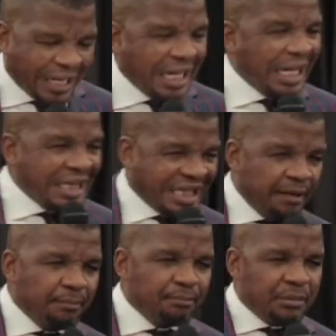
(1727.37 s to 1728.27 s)
Bring
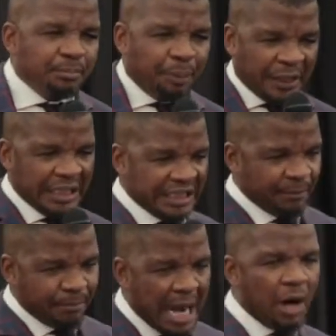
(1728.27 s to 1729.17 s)
them.
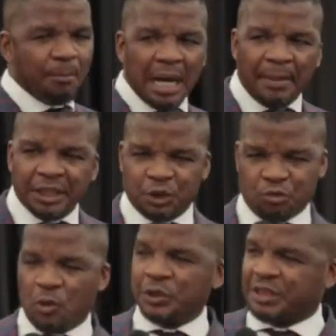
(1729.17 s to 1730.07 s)
Manje
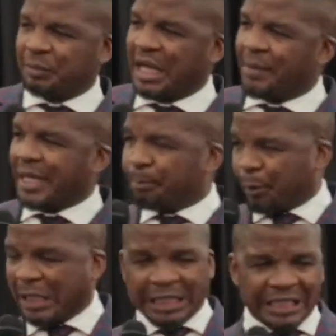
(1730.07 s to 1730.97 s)
uMoses melabale.
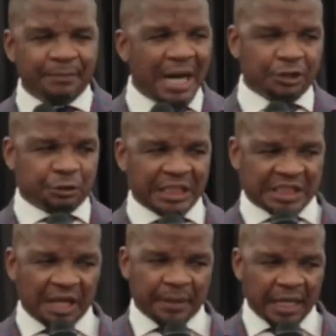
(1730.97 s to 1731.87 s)
Bring them unto the
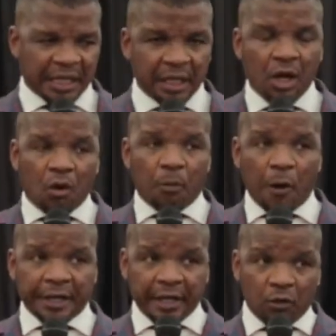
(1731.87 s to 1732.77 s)
tabernacle.
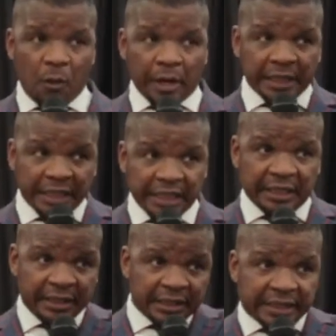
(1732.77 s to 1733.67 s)
Ubone
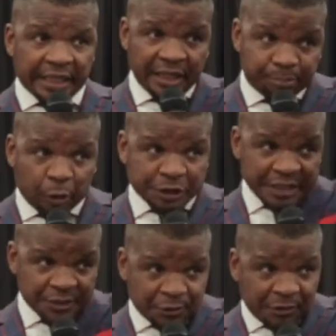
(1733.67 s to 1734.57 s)
the
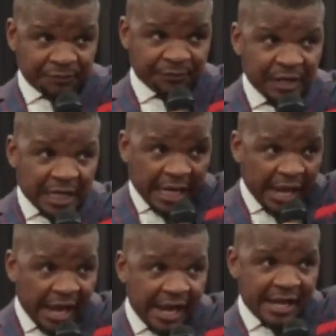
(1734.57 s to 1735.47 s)
importance of
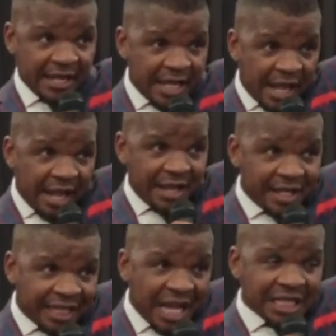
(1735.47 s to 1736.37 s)

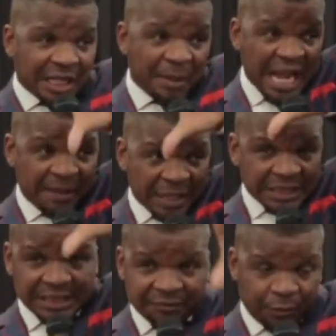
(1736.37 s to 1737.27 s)
there are some
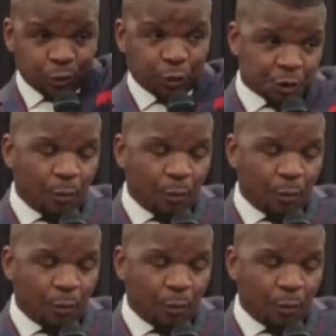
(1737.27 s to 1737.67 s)
elements in front of us.